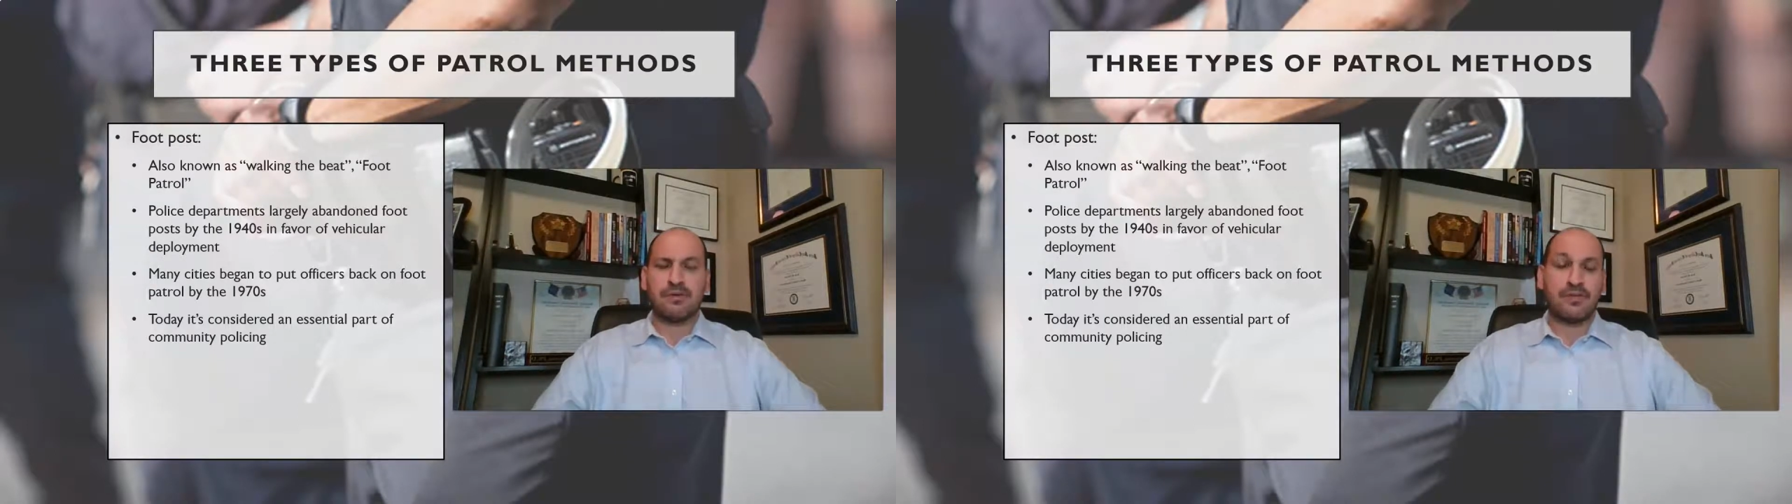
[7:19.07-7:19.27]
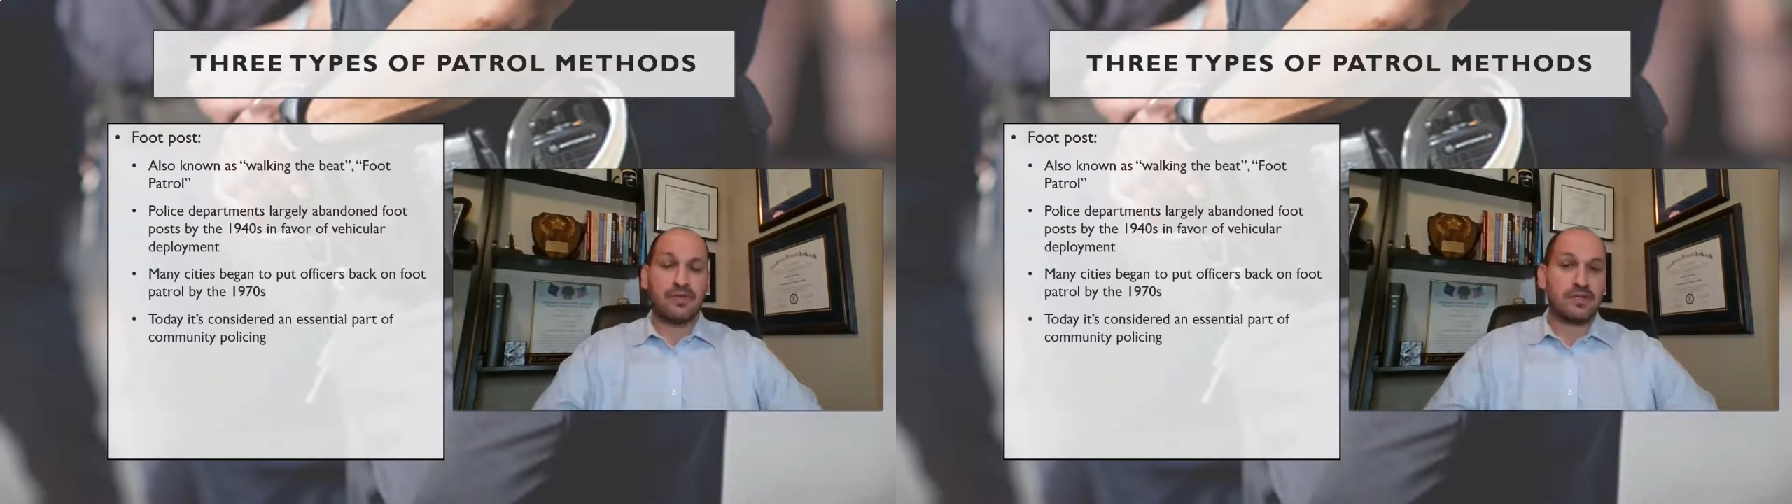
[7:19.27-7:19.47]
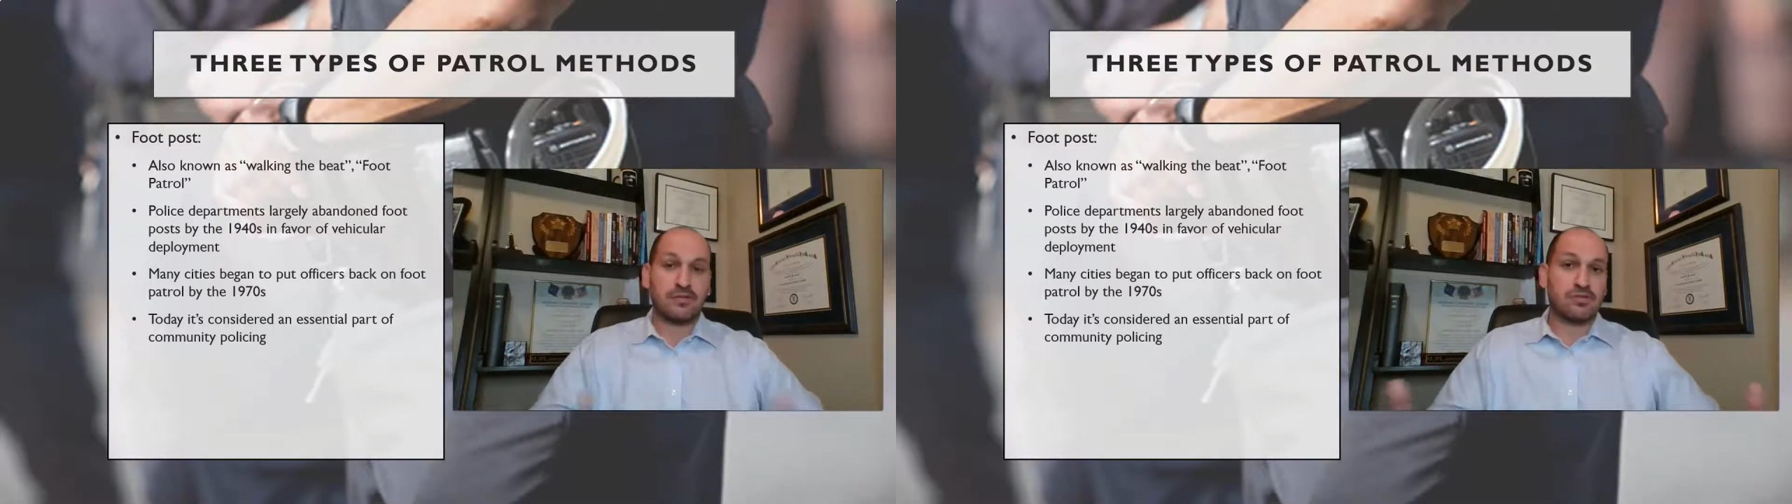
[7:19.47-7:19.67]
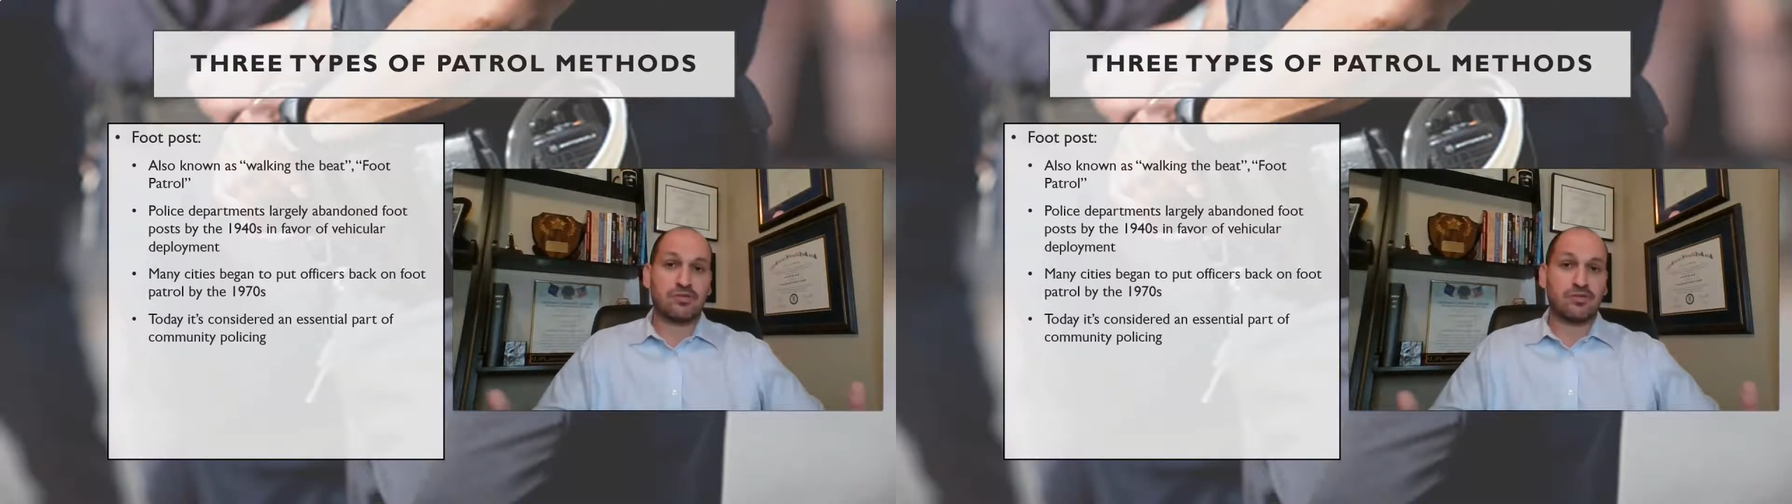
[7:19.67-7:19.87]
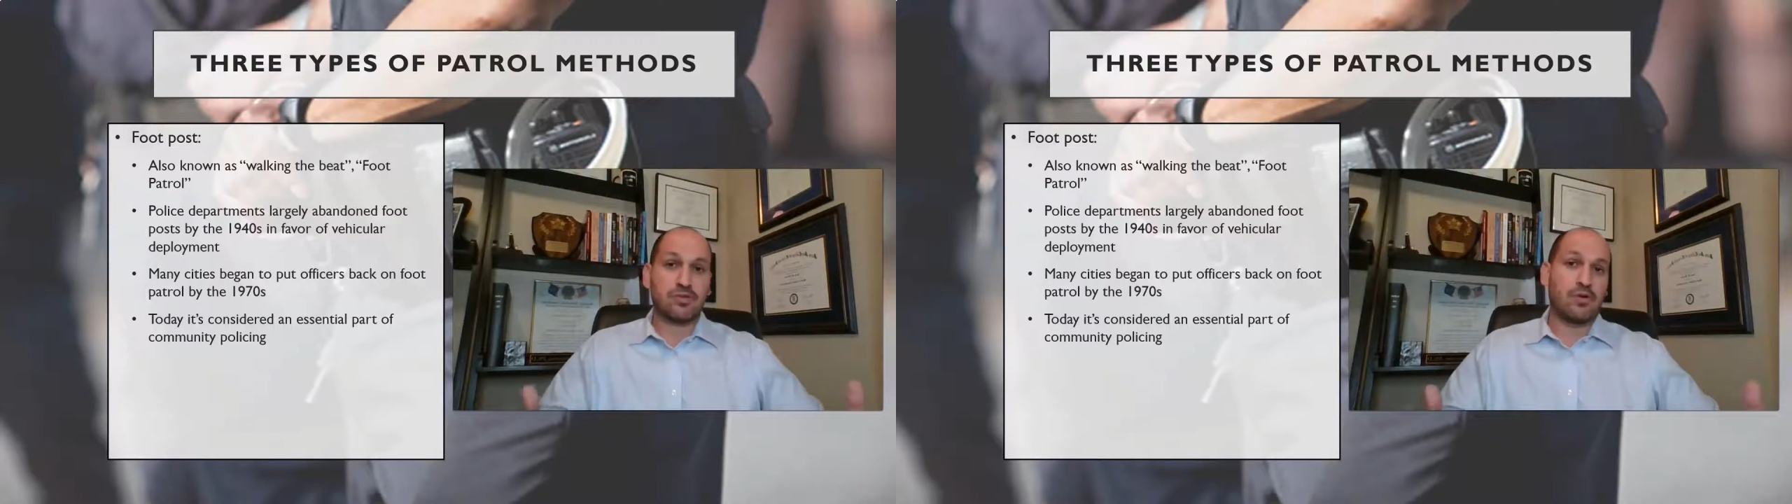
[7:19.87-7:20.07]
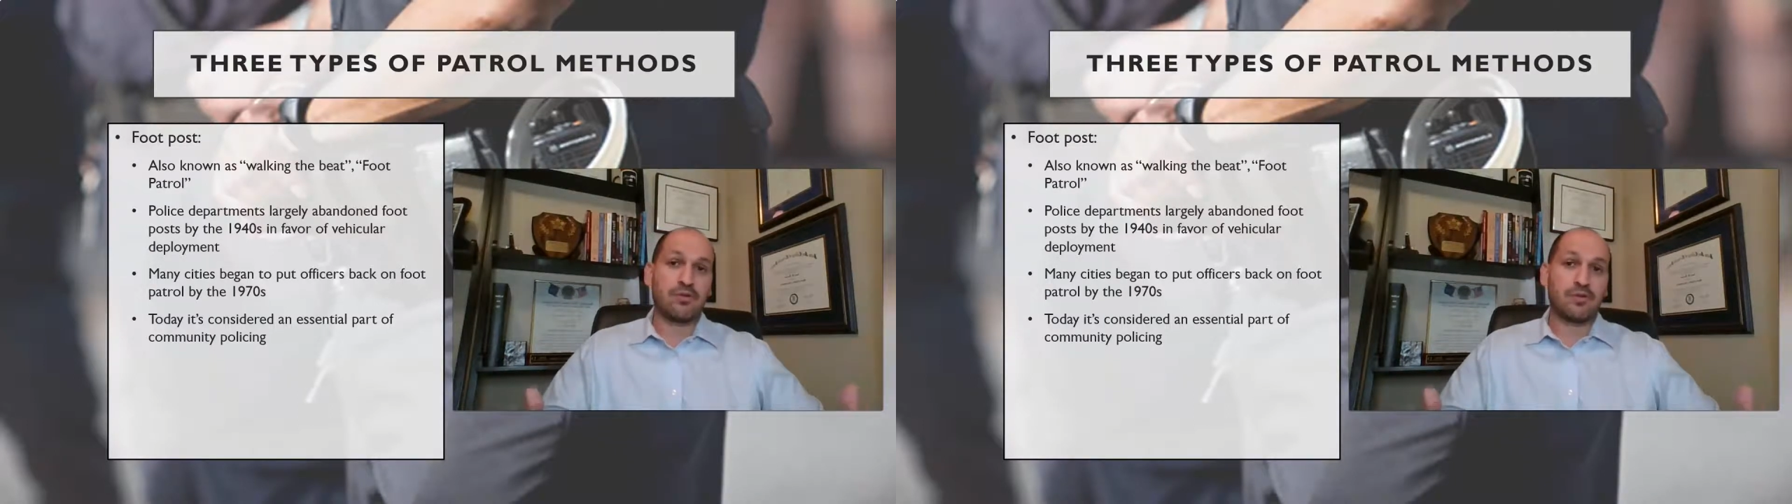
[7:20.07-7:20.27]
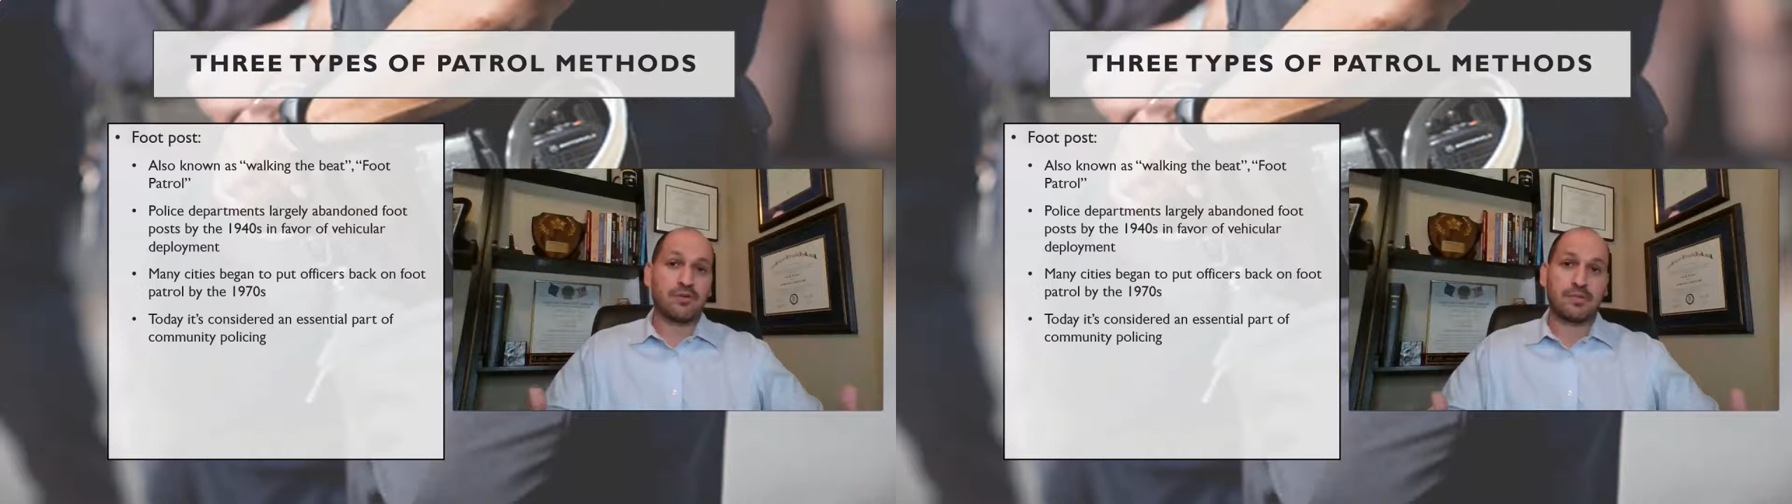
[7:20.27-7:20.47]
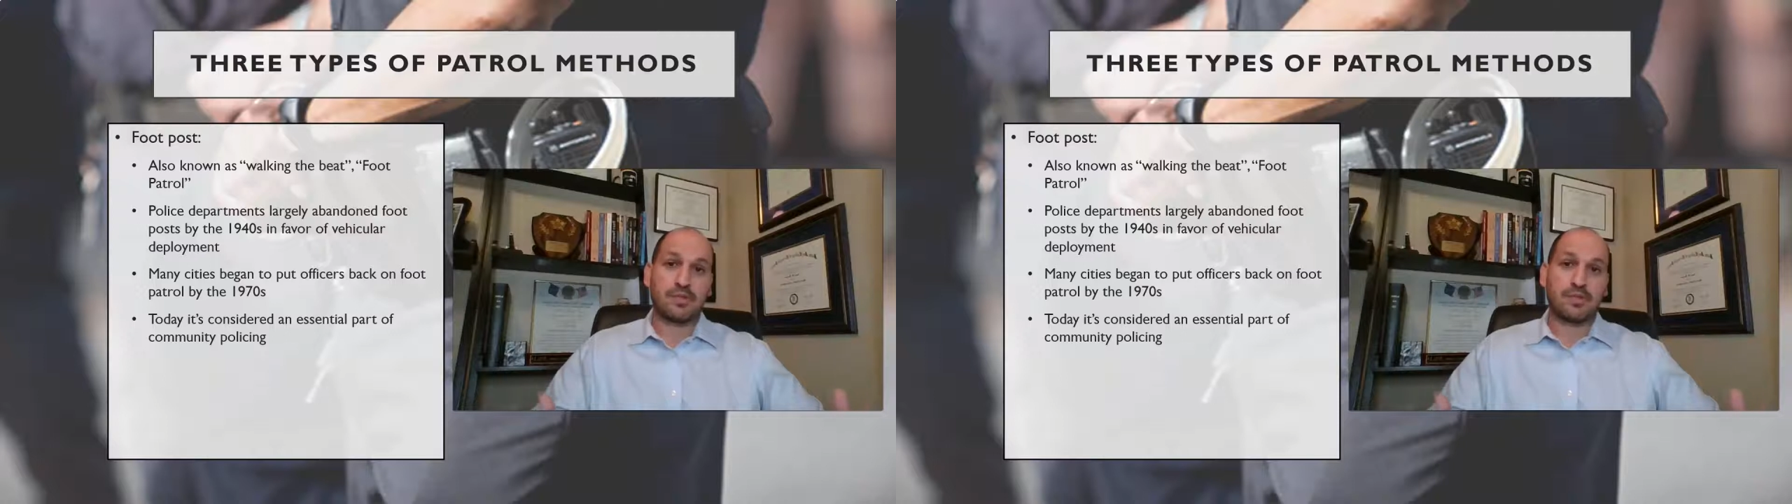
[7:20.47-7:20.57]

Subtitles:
vehicles just took over.